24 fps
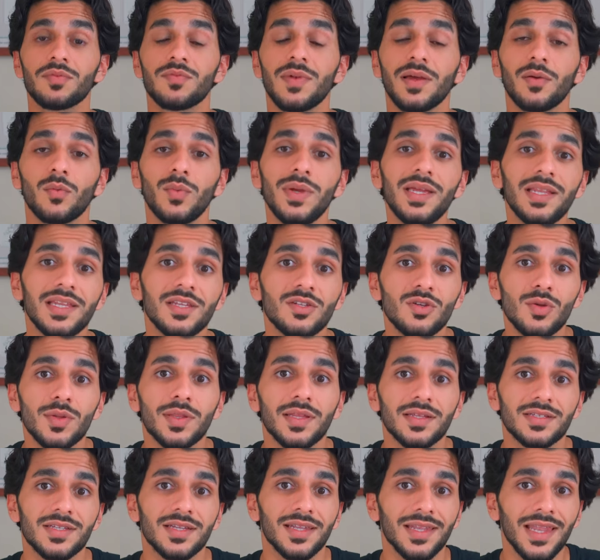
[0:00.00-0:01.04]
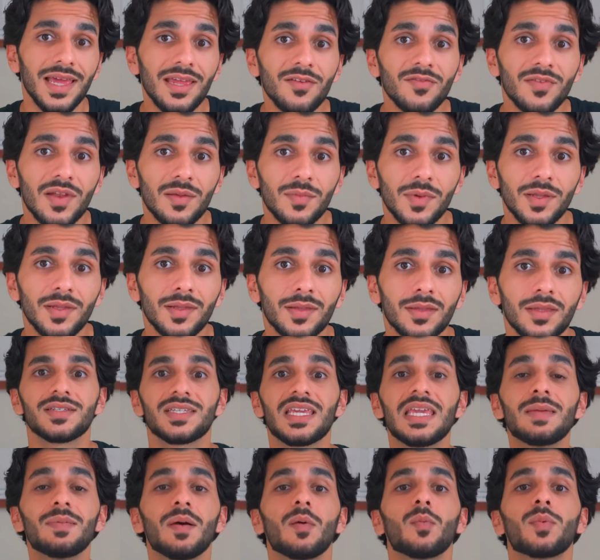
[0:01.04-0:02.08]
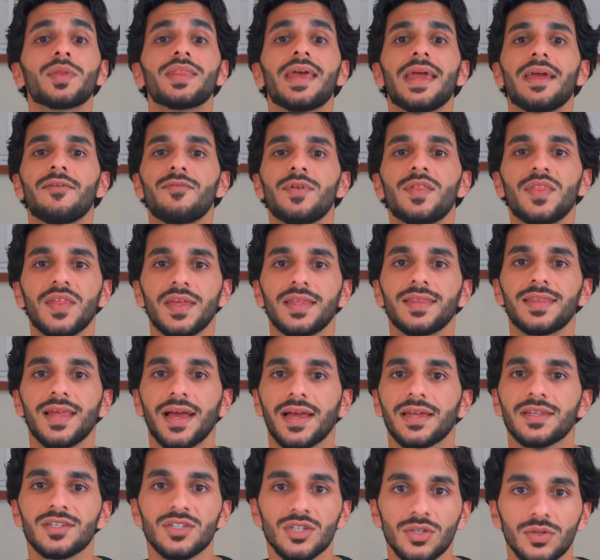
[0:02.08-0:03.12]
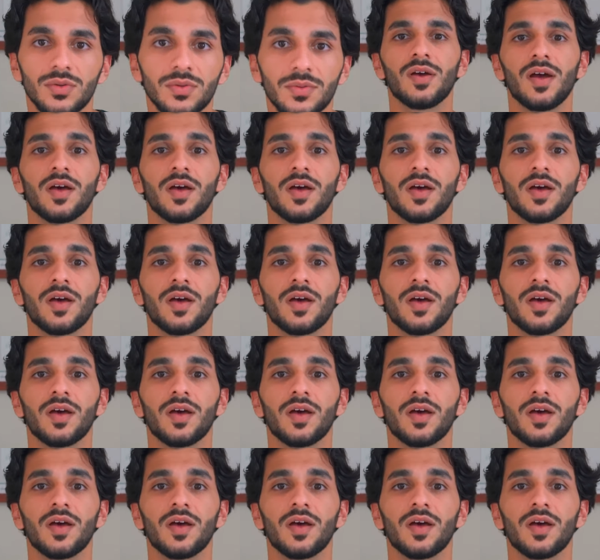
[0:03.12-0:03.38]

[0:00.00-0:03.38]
to my weekly newsletter, Life Lemons, to keep up with everything that I do.